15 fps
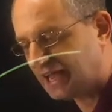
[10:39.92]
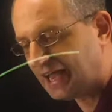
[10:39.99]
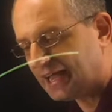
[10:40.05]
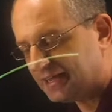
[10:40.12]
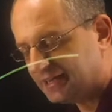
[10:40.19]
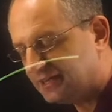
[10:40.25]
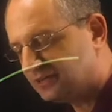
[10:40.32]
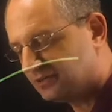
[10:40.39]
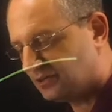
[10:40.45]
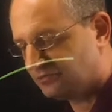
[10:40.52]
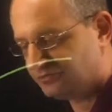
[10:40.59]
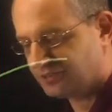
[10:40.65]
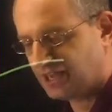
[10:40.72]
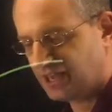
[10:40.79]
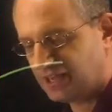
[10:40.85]
A
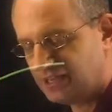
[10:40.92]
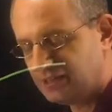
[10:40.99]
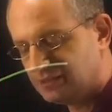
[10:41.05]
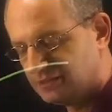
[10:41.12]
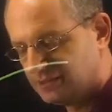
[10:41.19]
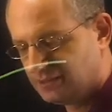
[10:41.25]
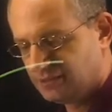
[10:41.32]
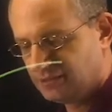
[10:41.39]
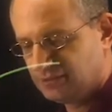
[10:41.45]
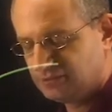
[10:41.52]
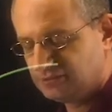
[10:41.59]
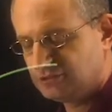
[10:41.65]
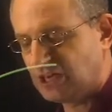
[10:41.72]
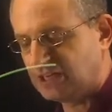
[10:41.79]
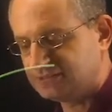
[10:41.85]
of k
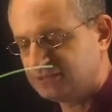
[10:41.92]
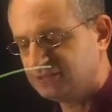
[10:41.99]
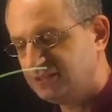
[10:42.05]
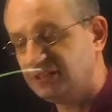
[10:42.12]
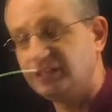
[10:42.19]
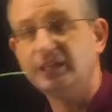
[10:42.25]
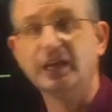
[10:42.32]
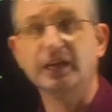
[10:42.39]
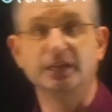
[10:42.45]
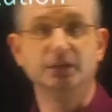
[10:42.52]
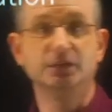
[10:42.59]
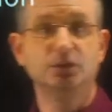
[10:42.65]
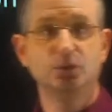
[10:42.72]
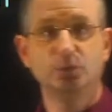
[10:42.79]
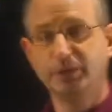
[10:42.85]
dot dk,
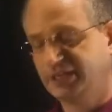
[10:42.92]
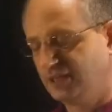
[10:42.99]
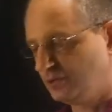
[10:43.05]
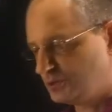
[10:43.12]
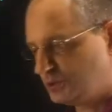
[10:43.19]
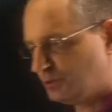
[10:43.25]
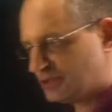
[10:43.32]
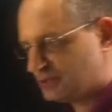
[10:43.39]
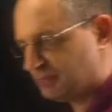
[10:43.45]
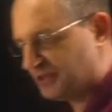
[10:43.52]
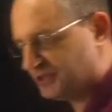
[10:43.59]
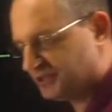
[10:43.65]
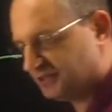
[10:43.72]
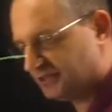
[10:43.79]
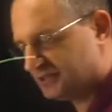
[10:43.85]
or we can also
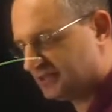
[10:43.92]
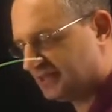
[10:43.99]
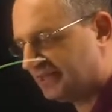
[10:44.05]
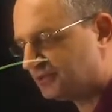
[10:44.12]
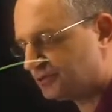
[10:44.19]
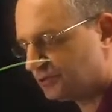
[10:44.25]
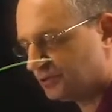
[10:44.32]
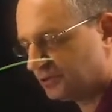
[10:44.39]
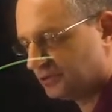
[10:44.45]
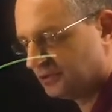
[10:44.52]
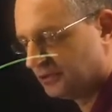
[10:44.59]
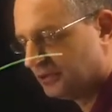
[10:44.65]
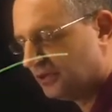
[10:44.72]
express it as an integral